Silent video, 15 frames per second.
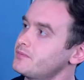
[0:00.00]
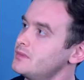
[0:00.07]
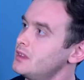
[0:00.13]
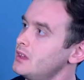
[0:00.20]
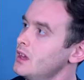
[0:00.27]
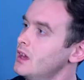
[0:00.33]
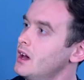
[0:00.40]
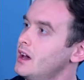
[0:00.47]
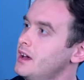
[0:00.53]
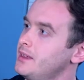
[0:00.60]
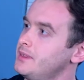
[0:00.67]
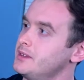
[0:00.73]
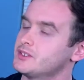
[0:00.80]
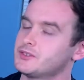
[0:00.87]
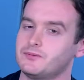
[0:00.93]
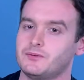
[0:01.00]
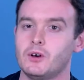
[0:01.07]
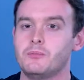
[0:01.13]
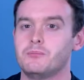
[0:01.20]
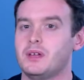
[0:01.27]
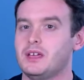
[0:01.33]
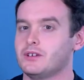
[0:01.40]
this
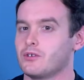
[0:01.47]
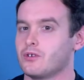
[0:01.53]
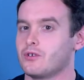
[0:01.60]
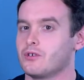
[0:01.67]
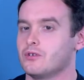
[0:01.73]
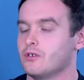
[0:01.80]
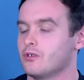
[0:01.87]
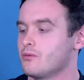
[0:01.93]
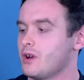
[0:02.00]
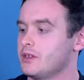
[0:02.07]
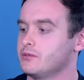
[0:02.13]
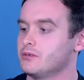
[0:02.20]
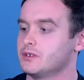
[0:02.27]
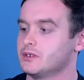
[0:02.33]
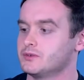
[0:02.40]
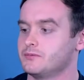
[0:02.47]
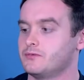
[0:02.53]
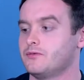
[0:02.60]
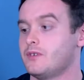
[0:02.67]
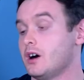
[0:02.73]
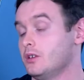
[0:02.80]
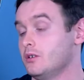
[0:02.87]
filmmaker, or rather it doesn't
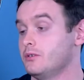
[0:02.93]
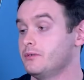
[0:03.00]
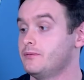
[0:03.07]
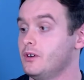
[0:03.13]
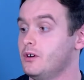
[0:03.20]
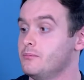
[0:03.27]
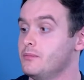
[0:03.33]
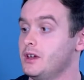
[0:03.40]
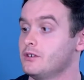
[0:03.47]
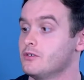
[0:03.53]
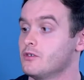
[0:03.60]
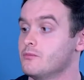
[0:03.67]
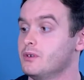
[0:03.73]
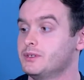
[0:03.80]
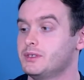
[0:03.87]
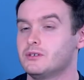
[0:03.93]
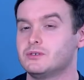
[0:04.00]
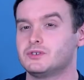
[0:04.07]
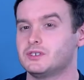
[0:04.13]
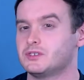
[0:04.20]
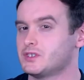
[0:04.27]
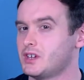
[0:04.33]
follow the filmmaker, but
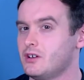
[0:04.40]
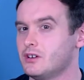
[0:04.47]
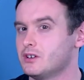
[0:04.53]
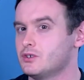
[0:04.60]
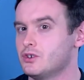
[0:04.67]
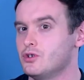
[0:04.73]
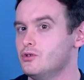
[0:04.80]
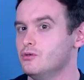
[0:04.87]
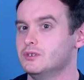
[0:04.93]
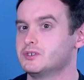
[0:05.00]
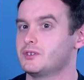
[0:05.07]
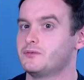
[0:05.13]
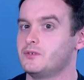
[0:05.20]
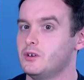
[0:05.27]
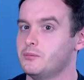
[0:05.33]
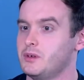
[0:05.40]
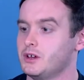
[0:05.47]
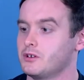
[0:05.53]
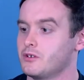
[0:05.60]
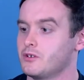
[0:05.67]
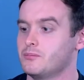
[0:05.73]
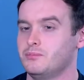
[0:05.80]
there's this character who is a
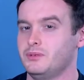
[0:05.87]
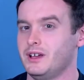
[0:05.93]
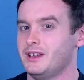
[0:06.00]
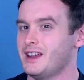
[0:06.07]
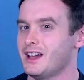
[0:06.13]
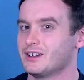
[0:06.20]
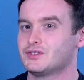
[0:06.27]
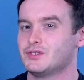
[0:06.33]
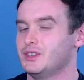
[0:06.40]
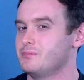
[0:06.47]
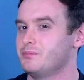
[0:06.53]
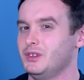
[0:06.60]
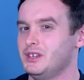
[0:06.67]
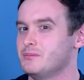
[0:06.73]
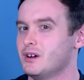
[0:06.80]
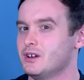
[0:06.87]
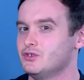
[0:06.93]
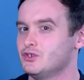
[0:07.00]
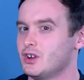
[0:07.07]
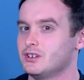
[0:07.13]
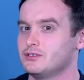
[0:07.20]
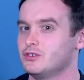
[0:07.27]
filmmaker, played excellently by
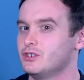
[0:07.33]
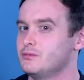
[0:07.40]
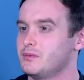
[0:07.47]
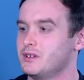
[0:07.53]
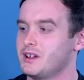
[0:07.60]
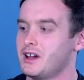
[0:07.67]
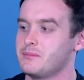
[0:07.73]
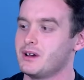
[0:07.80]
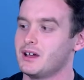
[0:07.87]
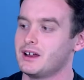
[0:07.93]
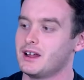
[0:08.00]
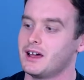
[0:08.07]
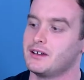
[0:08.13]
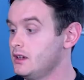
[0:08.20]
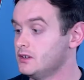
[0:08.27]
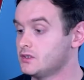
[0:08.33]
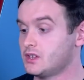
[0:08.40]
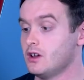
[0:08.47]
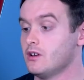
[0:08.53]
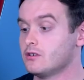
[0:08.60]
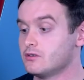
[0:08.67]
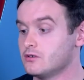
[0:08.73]
John Goodman, I might add. His
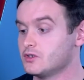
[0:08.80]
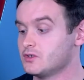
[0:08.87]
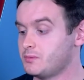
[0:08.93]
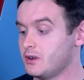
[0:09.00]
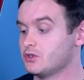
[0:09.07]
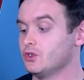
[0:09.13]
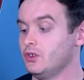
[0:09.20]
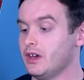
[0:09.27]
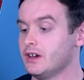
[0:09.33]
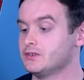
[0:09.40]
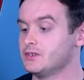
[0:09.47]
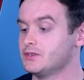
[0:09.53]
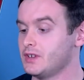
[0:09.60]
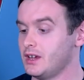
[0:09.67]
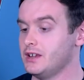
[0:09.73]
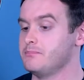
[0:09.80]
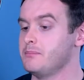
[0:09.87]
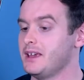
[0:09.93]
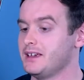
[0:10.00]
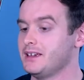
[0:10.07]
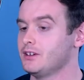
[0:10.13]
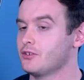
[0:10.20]
character specializes in
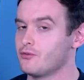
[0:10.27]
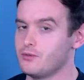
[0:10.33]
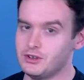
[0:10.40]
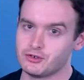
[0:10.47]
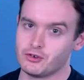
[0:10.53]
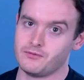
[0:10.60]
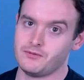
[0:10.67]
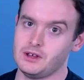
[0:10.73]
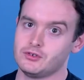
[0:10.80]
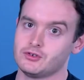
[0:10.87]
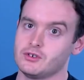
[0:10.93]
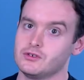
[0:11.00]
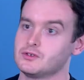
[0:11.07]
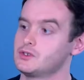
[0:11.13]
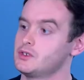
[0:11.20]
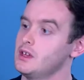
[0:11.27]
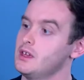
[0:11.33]
making creature features.